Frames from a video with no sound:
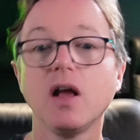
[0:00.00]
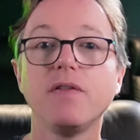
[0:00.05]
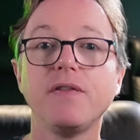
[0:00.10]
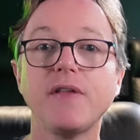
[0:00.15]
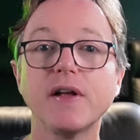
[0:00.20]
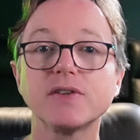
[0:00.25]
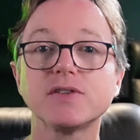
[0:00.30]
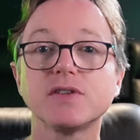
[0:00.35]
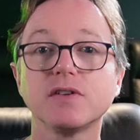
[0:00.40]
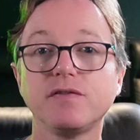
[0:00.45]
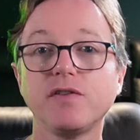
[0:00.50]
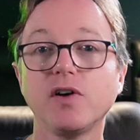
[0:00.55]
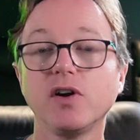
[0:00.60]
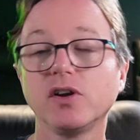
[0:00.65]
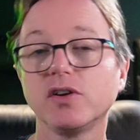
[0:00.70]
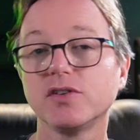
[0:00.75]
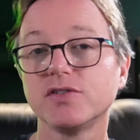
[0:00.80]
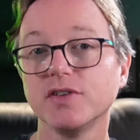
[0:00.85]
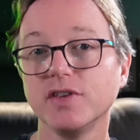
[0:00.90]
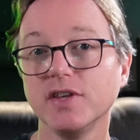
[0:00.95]
That's the
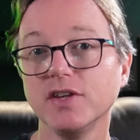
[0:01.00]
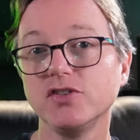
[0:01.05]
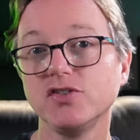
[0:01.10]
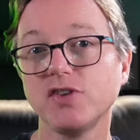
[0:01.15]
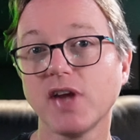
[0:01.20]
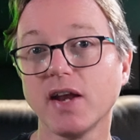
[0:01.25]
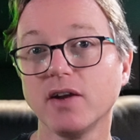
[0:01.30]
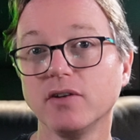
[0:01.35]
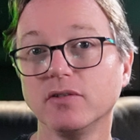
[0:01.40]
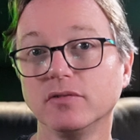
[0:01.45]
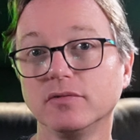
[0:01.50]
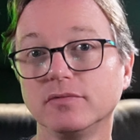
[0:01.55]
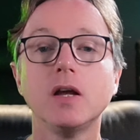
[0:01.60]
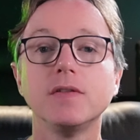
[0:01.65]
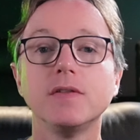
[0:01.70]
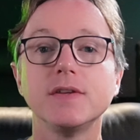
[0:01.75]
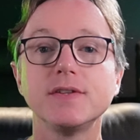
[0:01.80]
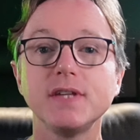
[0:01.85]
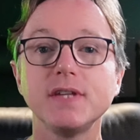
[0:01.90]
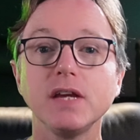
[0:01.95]
focus of this channel.
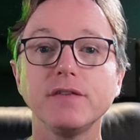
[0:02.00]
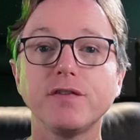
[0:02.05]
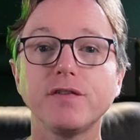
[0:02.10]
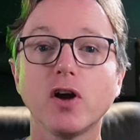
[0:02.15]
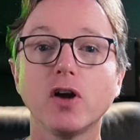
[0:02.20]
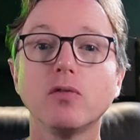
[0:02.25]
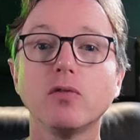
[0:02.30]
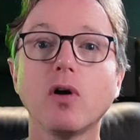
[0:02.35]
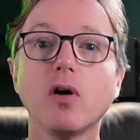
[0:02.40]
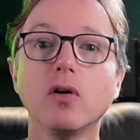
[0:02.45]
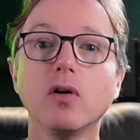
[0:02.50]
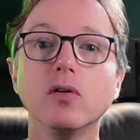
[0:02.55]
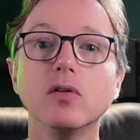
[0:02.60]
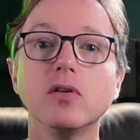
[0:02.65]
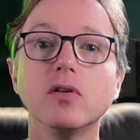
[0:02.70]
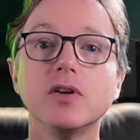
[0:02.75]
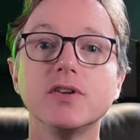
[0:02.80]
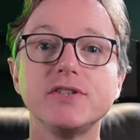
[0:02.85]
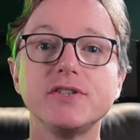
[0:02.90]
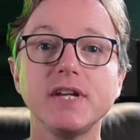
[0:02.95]
The CFO role
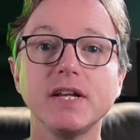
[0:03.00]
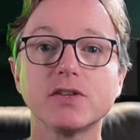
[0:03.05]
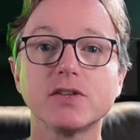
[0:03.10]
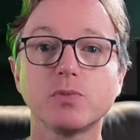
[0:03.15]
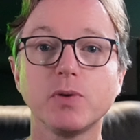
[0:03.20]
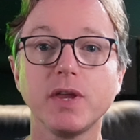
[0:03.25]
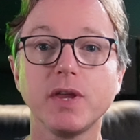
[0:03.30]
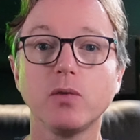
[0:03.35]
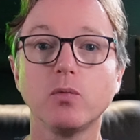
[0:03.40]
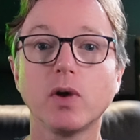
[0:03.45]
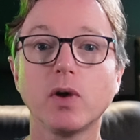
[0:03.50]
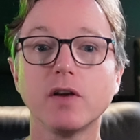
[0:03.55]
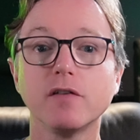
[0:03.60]
sits within one